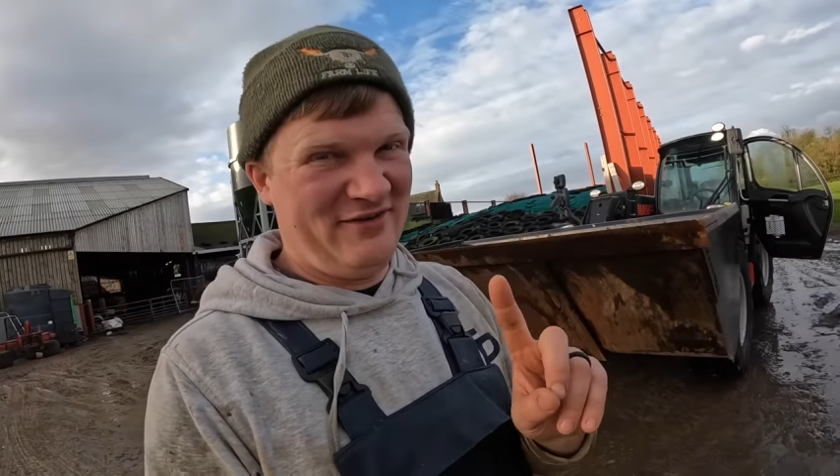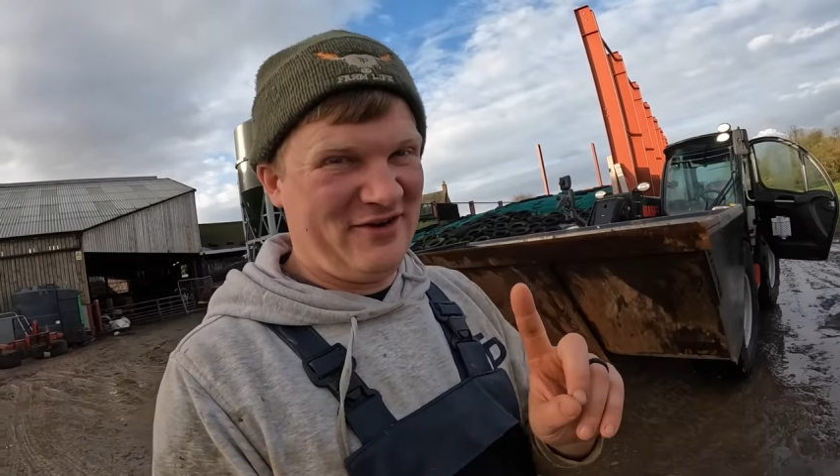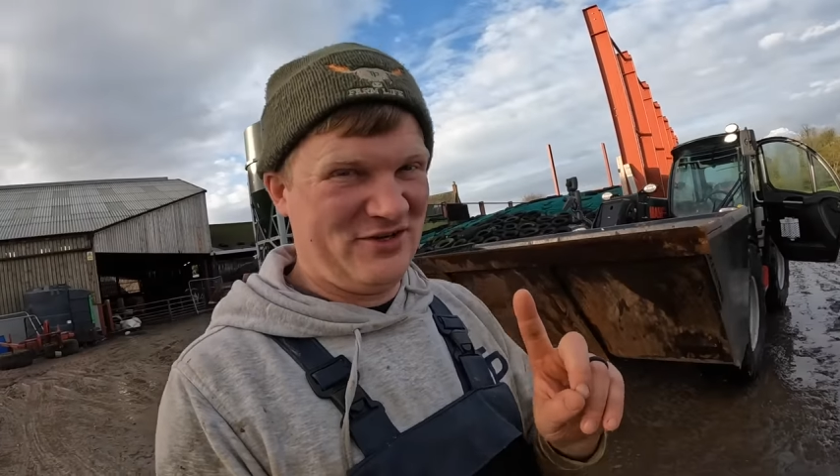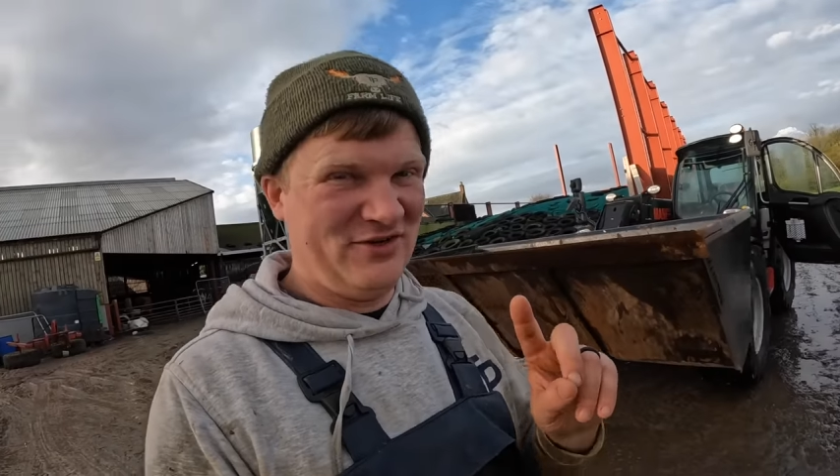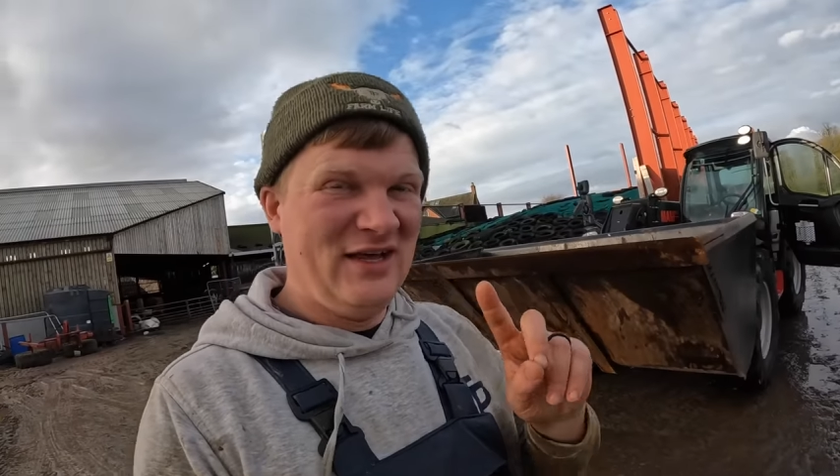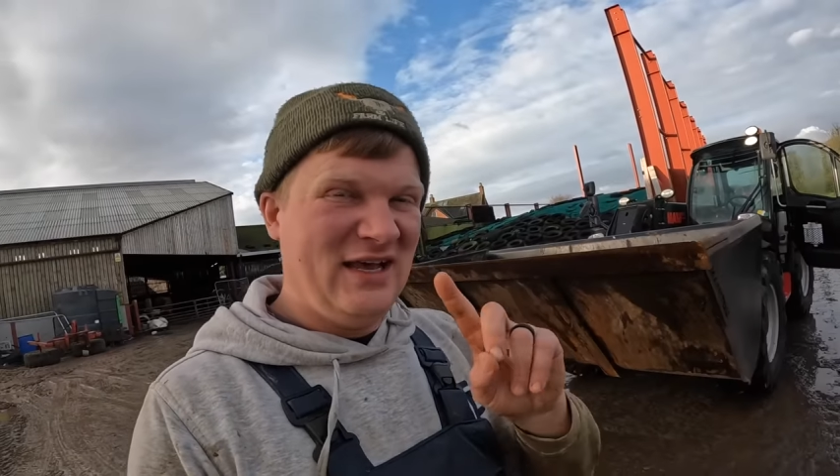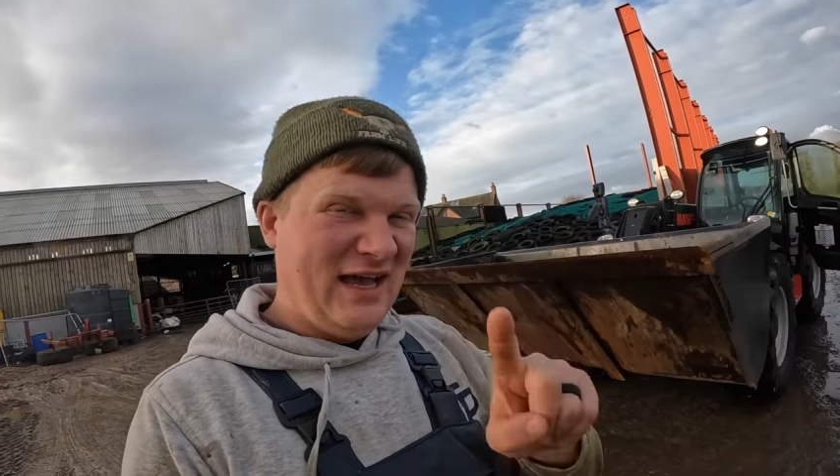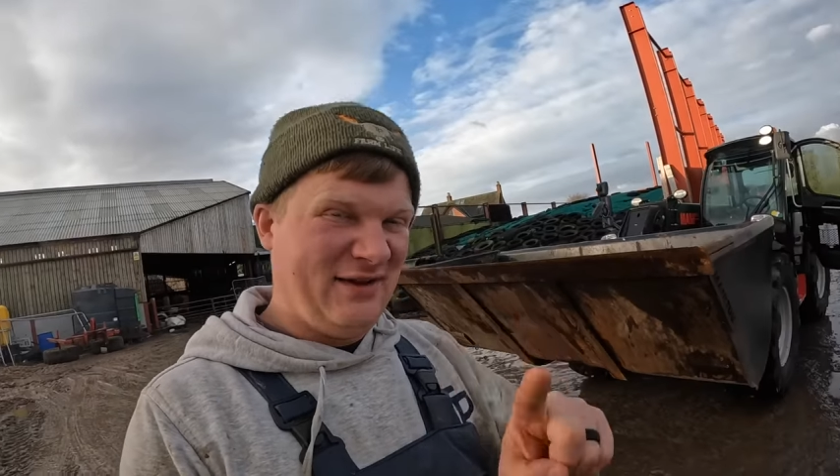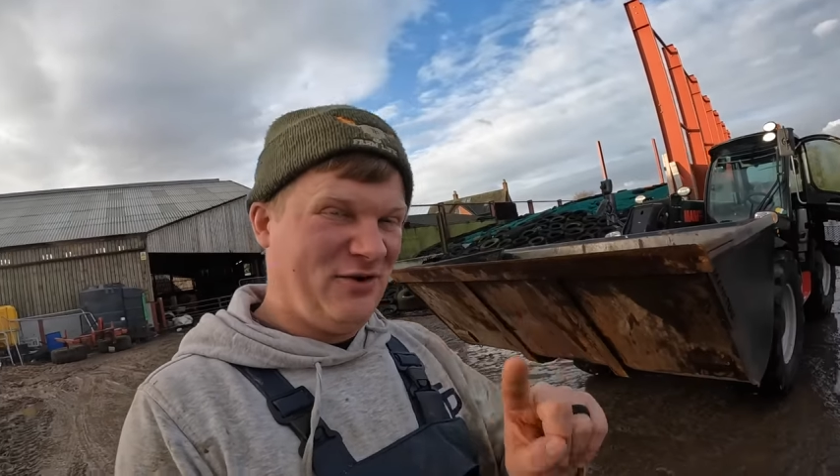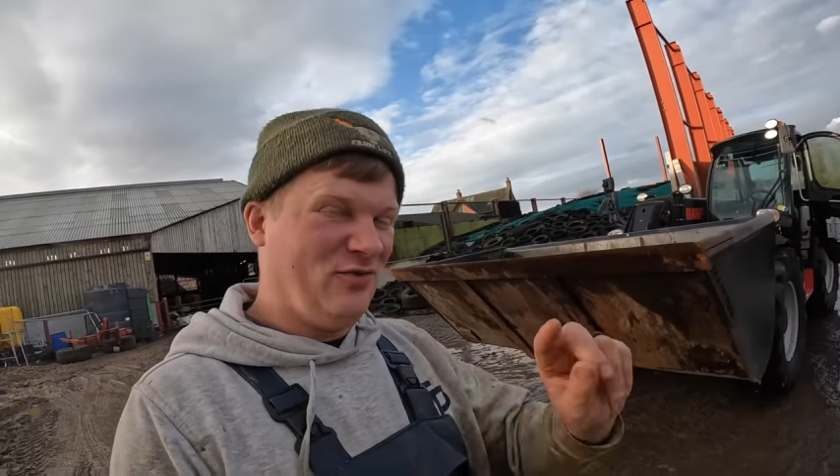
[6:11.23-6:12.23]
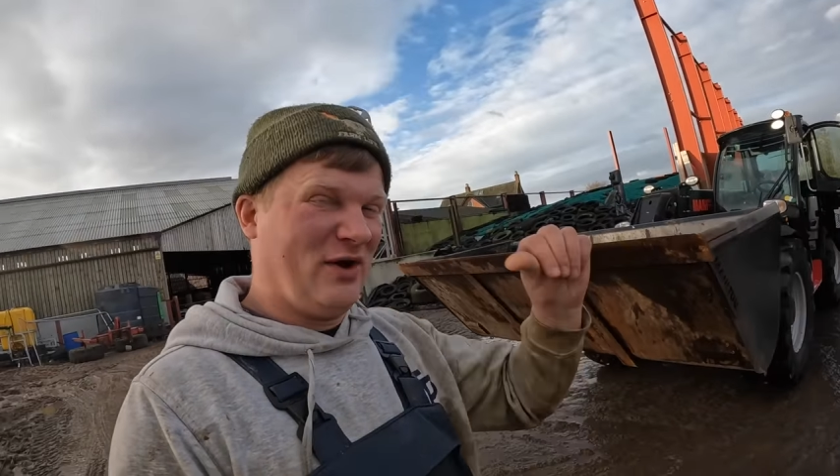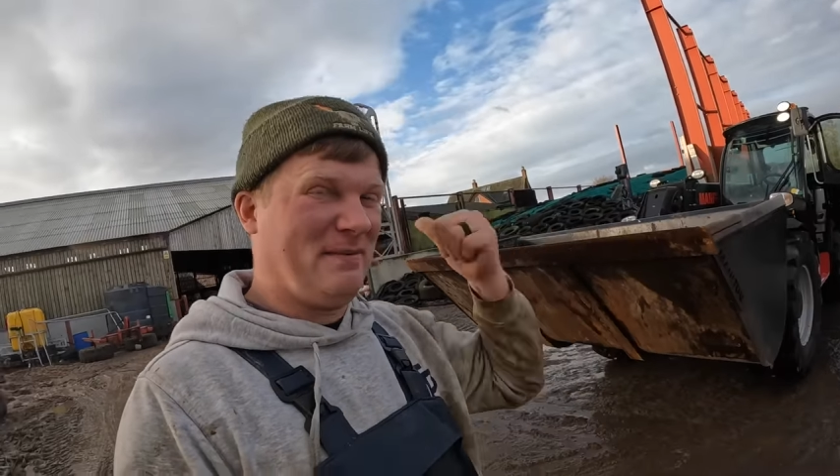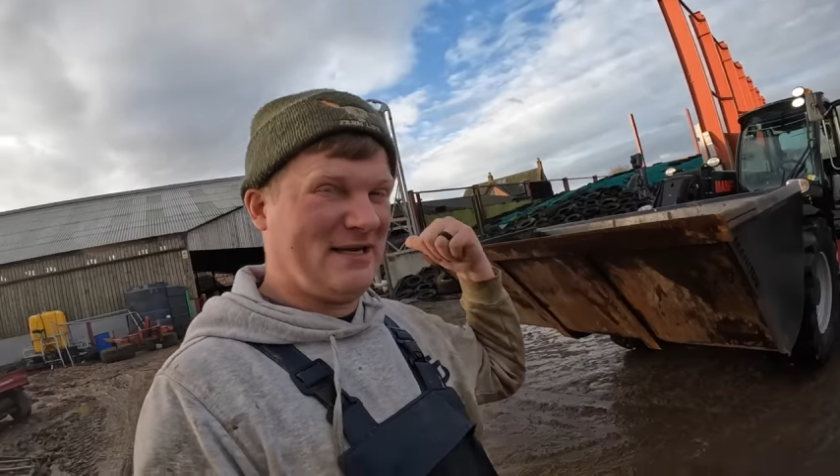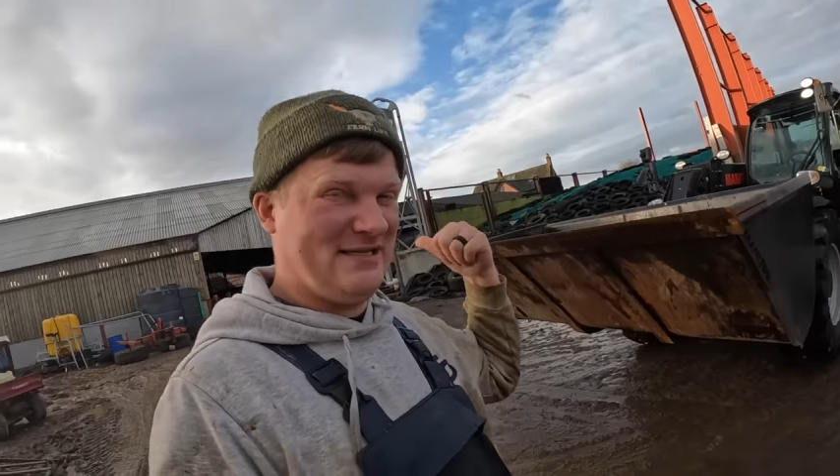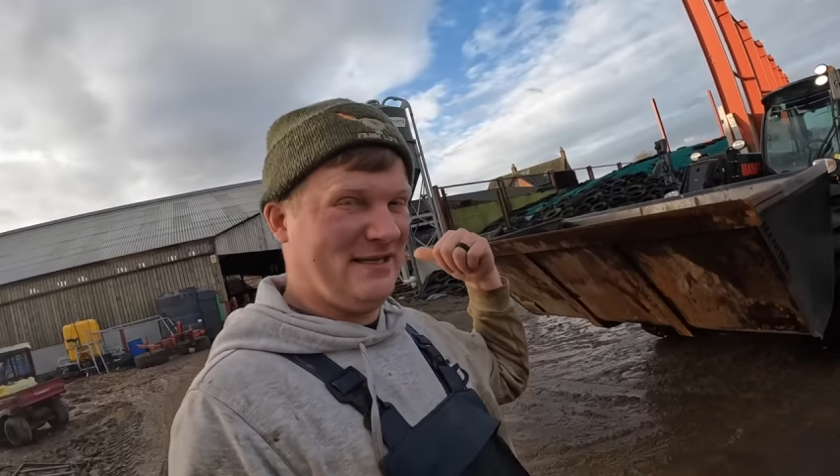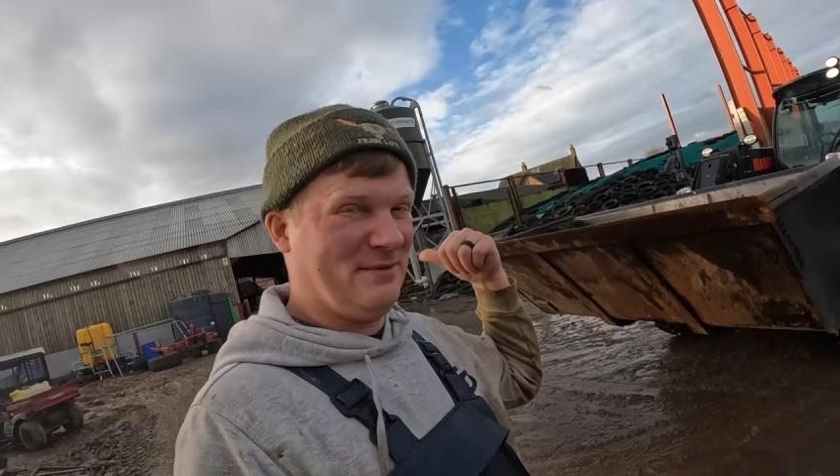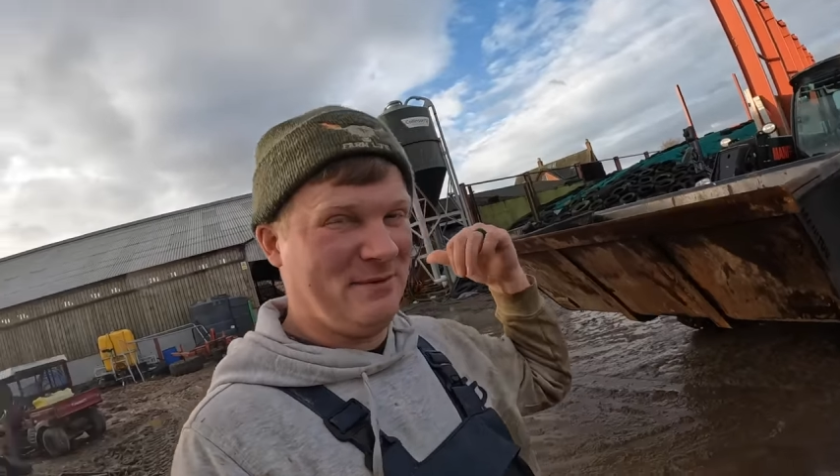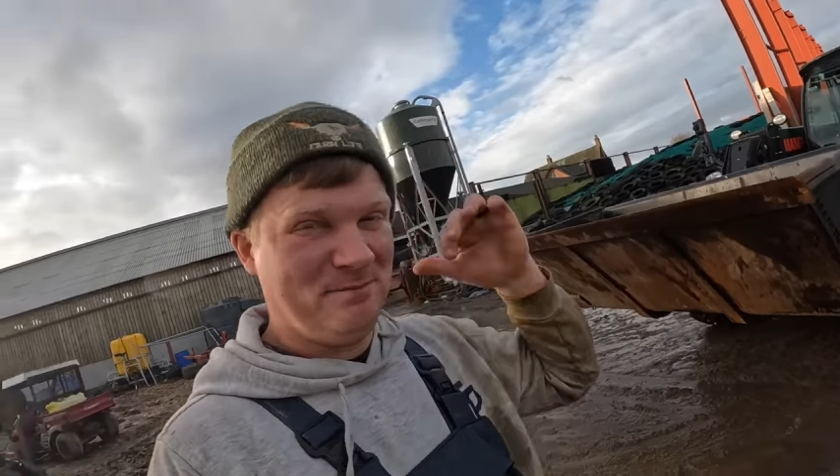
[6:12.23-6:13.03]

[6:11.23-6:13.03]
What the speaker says: very soon. Anyway, we'll get back to TV.